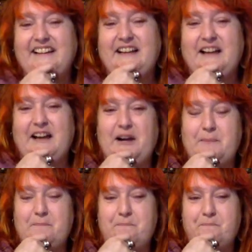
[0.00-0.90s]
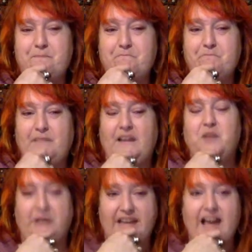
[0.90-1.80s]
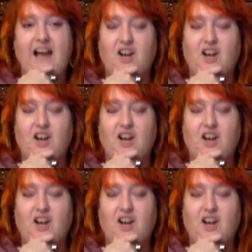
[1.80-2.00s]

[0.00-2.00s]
But yeah,